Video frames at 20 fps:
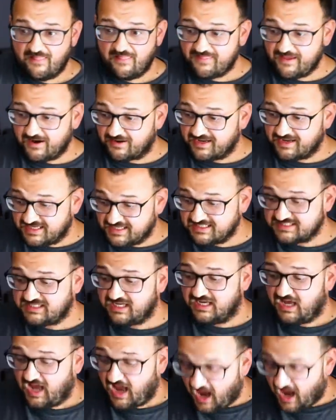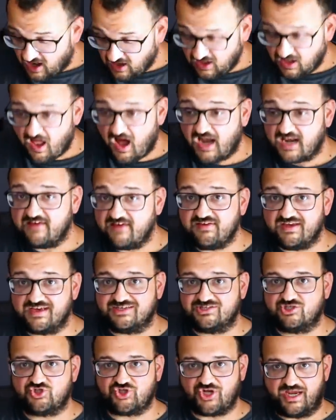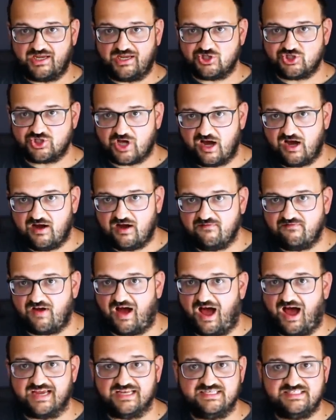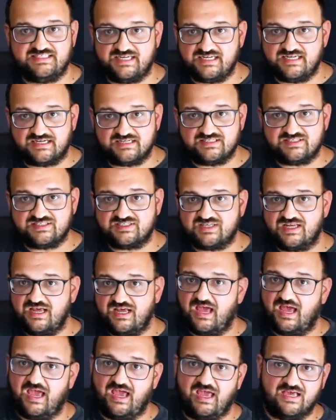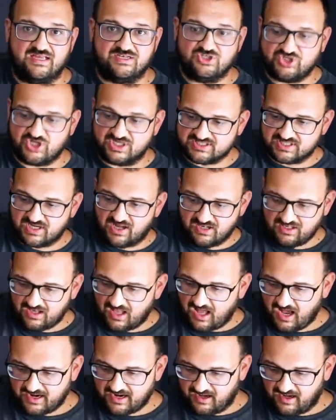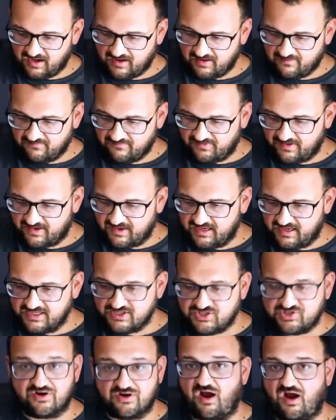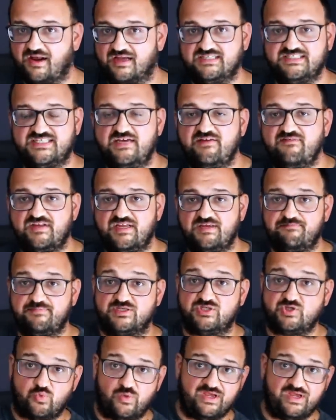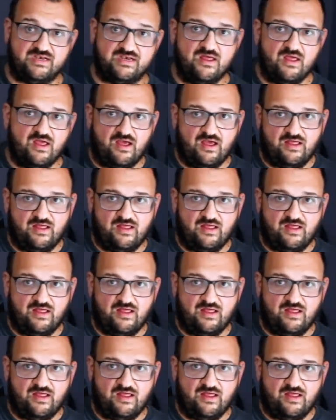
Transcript: there is a lot of exchange of ideas and just a lot of interconnectivity between